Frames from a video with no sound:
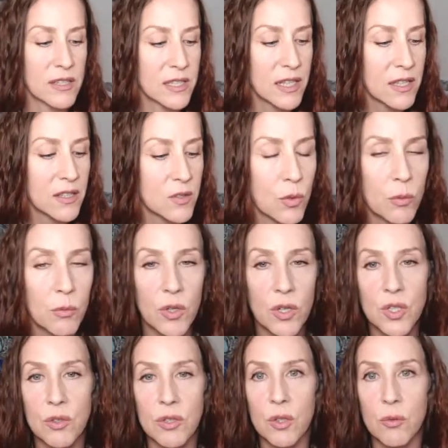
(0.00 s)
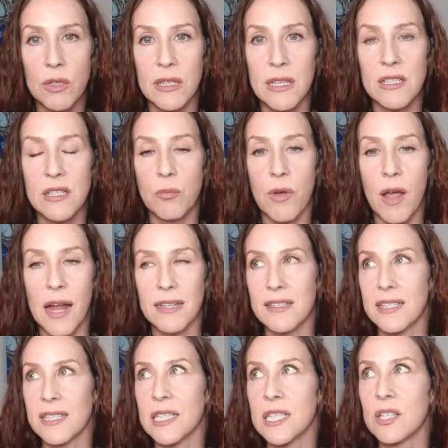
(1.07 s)
These things, when we're doing the releasing
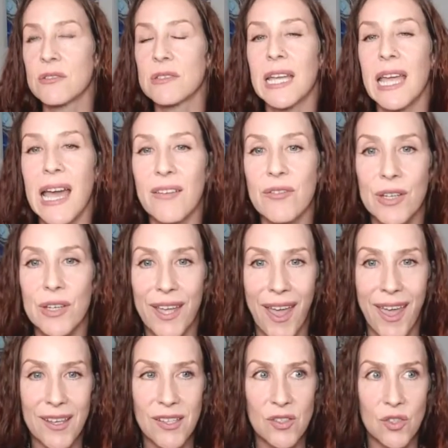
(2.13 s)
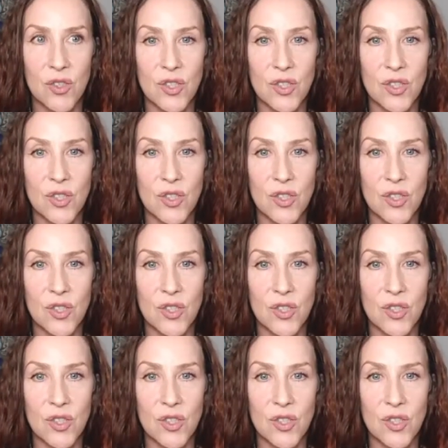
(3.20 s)
practice, in nearly every case,